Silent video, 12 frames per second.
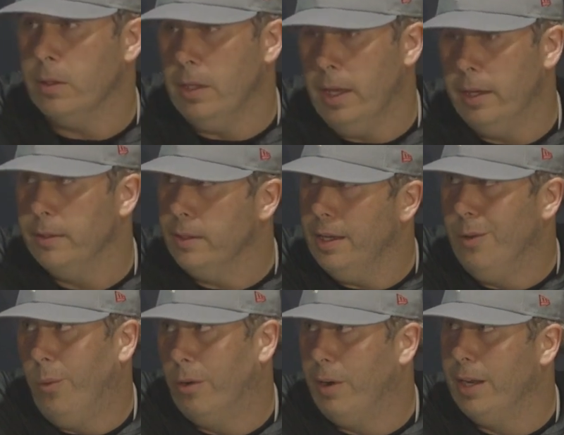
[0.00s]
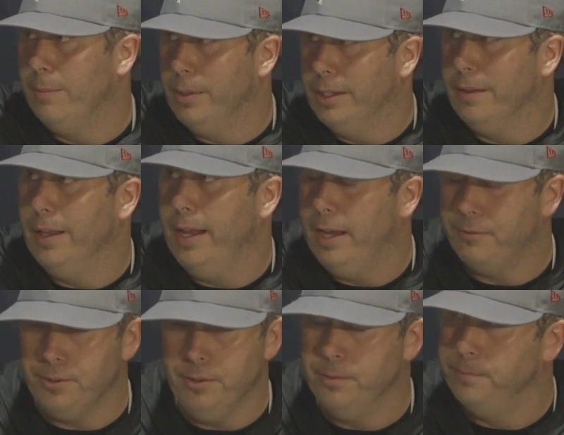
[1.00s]
Yeah, you had the one right at the beginning of the
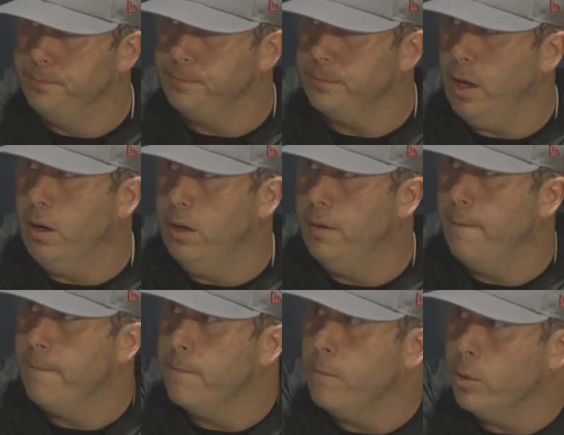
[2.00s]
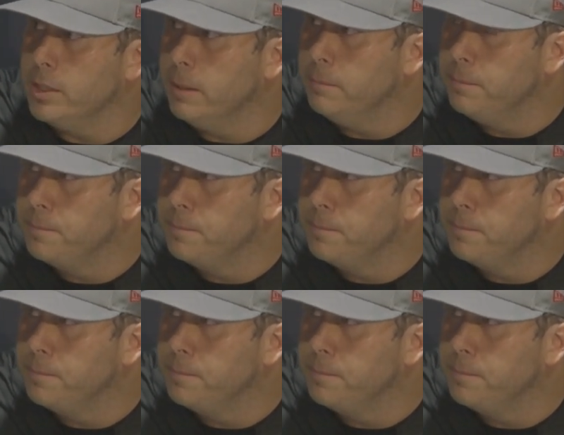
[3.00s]
half too. All right. What's that?